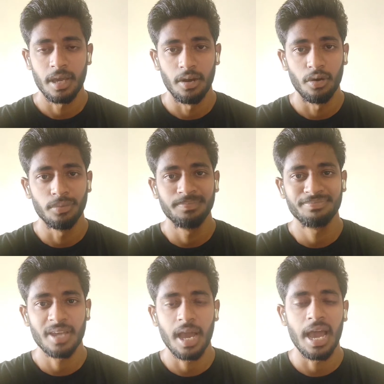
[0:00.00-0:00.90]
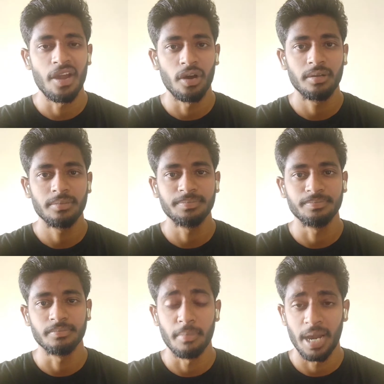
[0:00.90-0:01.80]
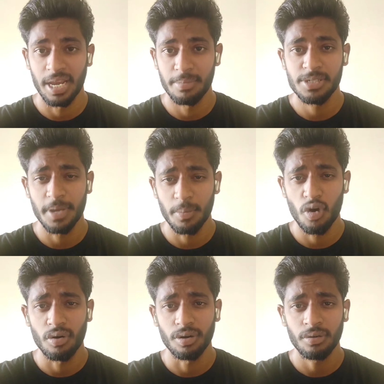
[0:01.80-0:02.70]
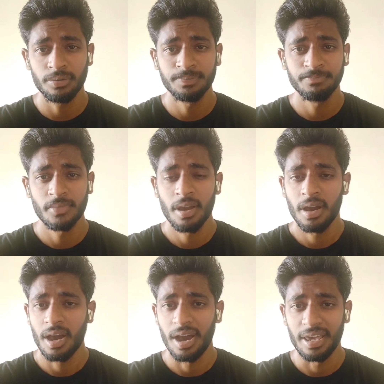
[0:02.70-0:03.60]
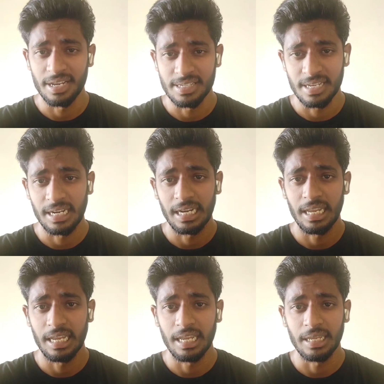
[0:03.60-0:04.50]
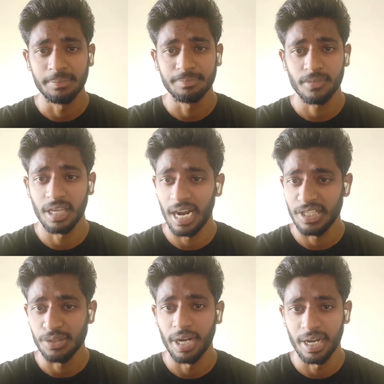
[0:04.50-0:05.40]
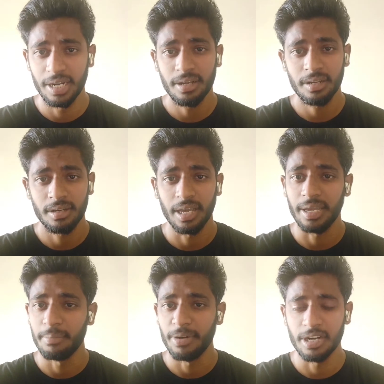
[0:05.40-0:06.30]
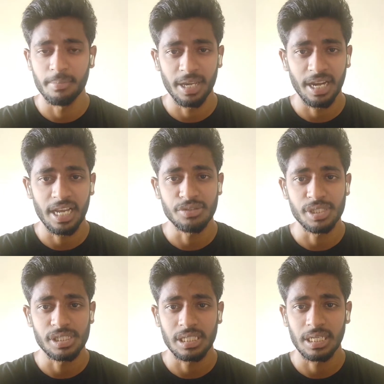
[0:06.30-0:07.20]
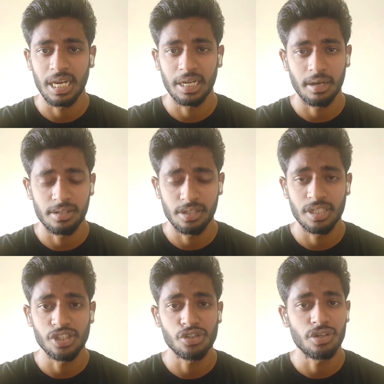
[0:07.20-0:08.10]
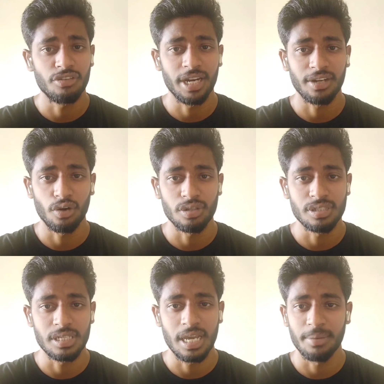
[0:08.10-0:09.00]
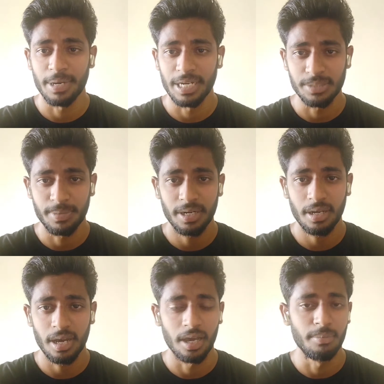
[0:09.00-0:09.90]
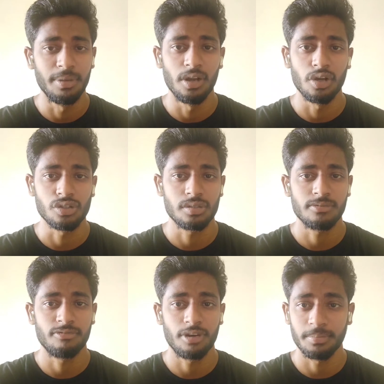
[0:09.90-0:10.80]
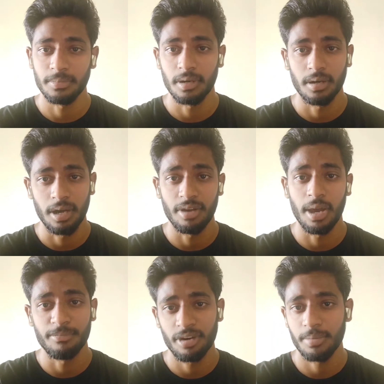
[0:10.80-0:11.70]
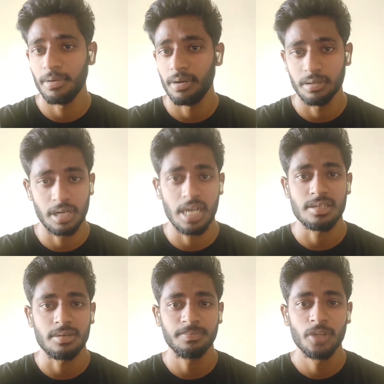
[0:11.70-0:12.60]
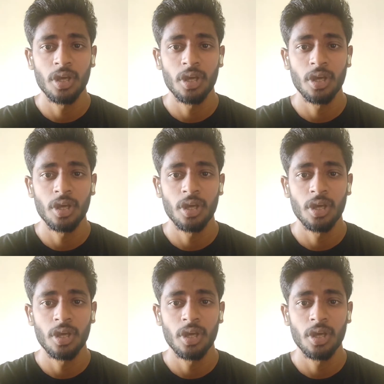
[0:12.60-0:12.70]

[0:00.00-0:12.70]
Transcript: Hello, hi all. My name is P. Mohan Rao. I recently graduated. I completed my graduation at Aditya Institute of Technology and Management. I belong from I am from uh, Rajam.